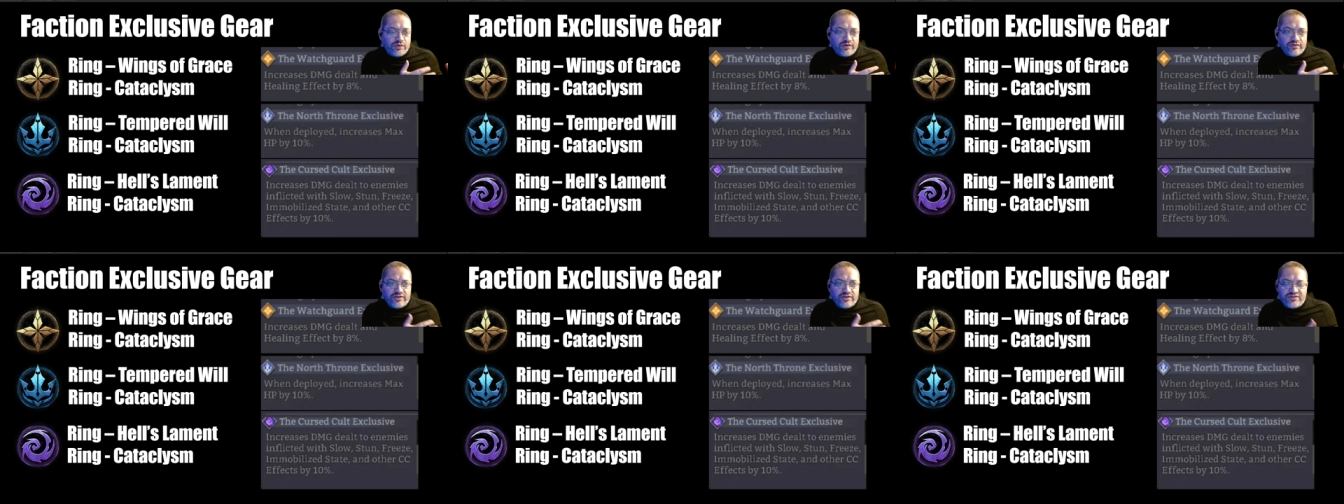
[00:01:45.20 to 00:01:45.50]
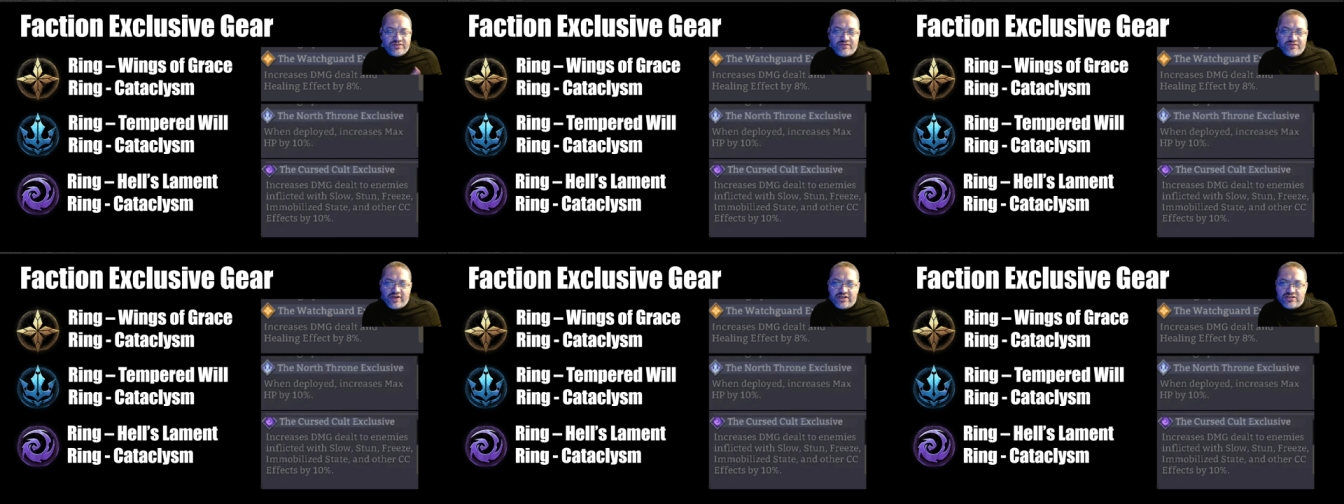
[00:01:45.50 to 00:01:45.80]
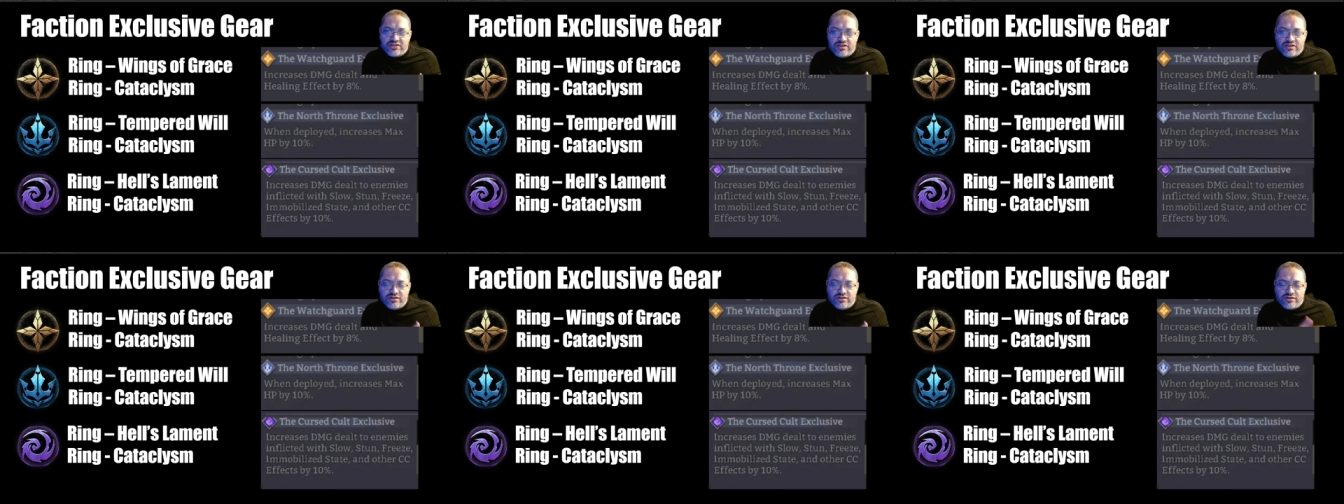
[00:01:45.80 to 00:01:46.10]
one of these
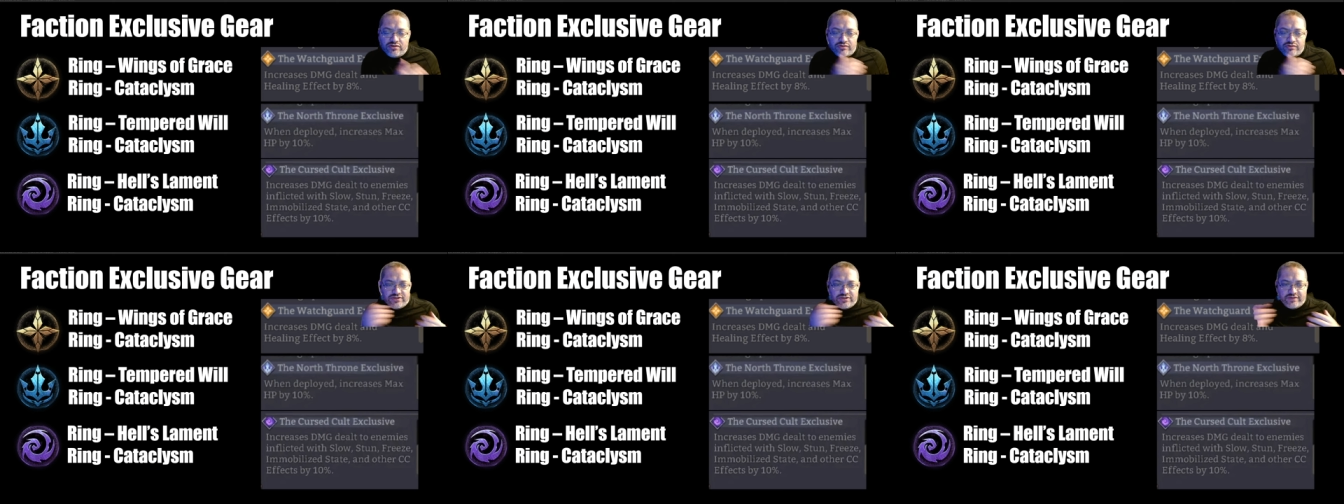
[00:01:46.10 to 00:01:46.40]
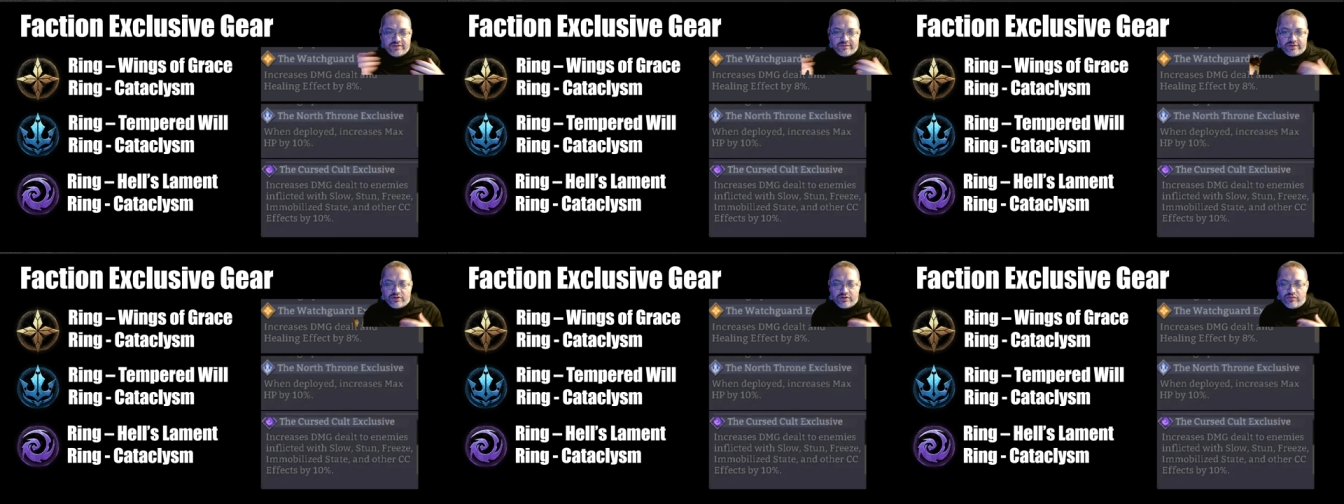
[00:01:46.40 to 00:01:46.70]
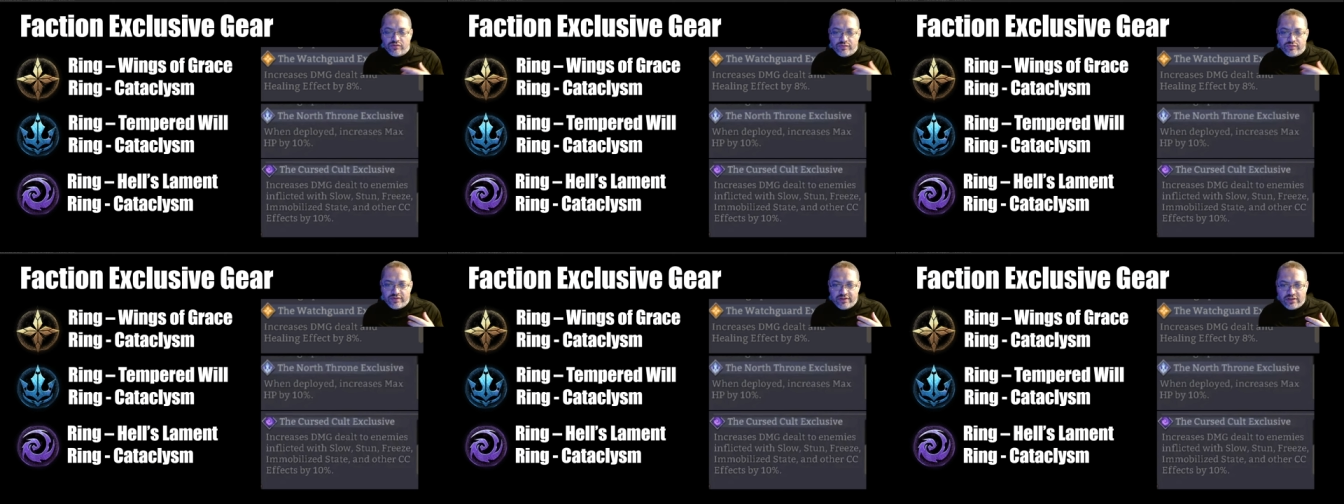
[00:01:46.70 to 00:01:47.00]
faction exclusive
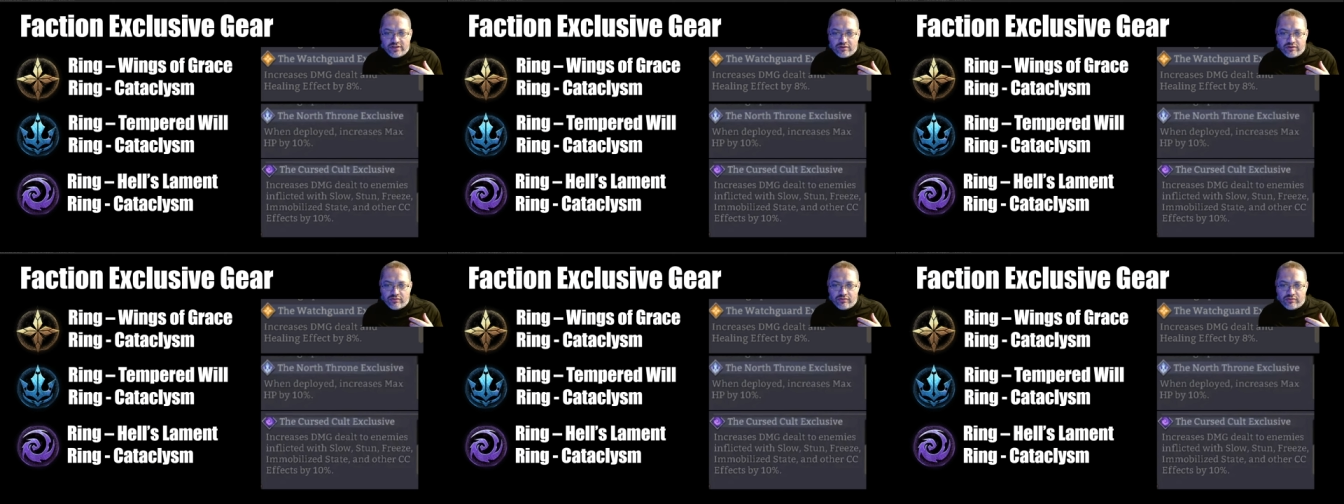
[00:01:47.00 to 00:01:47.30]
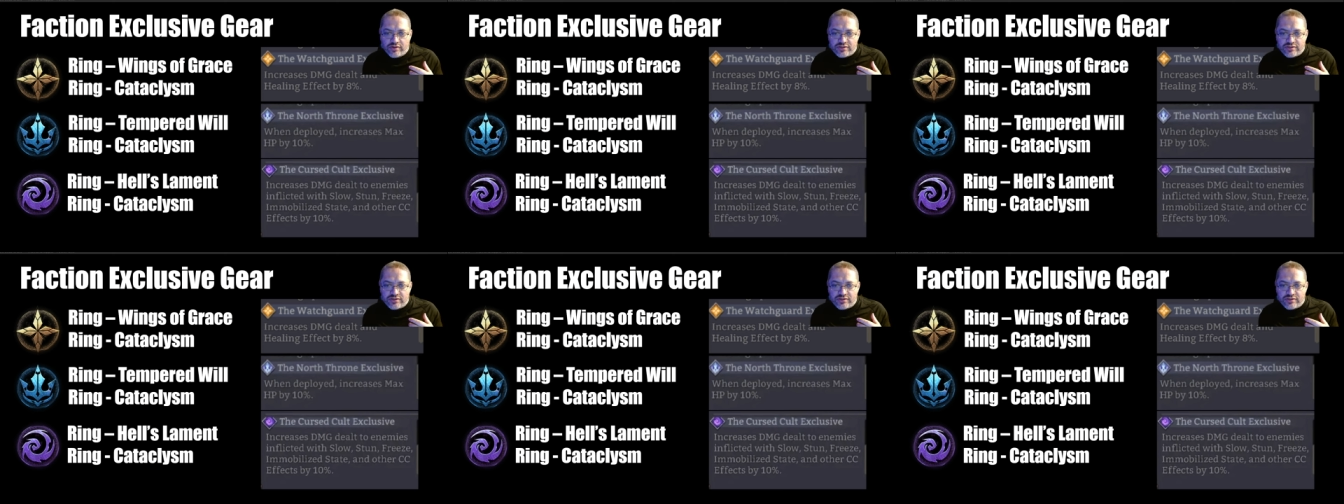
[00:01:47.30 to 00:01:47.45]
along with the hero